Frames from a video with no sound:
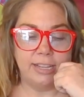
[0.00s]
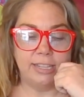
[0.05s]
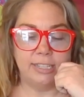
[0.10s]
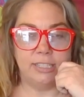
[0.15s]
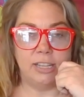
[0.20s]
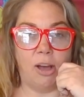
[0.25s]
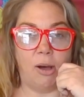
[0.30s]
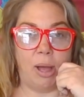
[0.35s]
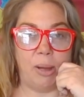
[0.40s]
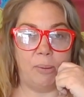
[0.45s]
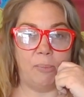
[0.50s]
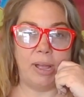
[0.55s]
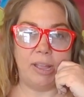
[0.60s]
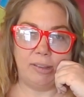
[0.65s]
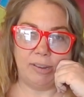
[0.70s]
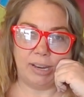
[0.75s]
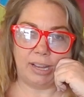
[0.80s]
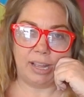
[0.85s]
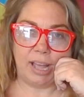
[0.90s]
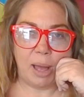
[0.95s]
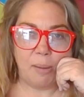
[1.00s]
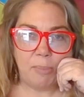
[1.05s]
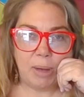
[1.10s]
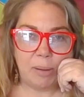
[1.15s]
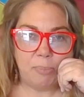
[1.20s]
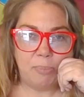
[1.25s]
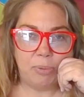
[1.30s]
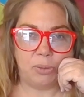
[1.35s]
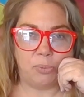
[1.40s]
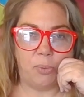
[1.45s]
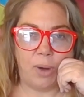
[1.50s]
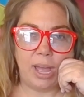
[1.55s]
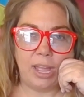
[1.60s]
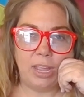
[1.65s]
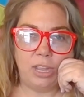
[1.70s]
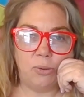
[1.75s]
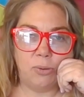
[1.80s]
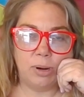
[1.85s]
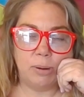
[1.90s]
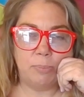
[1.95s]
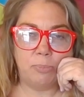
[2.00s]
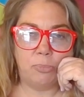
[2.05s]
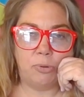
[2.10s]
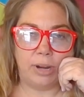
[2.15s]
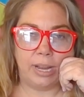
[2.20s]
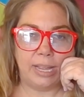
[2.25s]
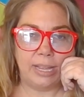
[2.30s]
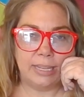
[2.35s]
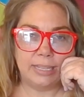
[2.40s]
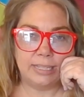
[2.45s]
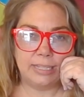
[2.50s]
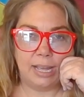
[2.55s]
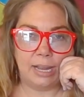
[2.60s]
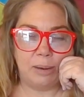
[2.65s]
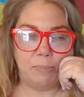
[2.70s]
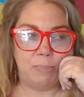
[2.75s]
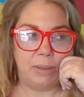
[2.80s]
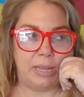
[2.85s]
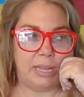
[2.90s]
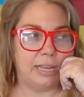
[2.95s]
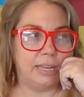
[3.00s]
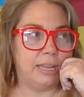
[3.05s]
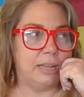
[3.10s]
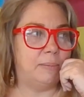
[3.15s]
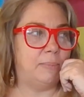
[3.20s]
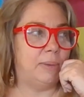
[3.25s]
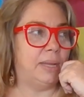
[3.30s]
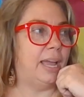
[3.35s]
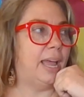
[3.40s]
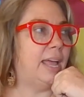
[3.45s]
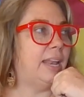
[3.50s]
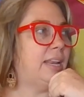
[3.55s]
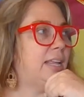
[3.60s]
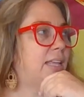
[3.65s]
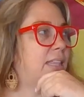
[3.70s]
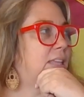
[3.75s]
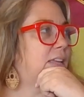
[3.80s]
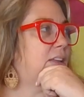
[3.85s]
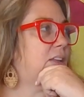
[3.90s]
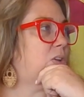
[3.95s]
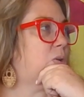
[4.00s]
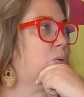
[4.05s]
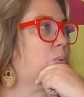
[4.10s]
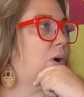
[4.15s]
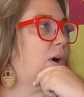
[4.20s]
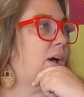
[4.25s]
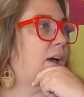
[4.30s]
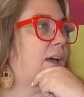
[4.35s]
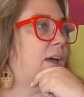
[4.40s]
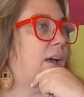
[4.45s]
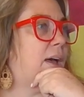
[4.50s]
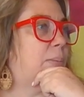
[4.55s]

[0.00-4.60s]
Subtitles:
So I want you to come up with what your print is going to be. It can be anything you want.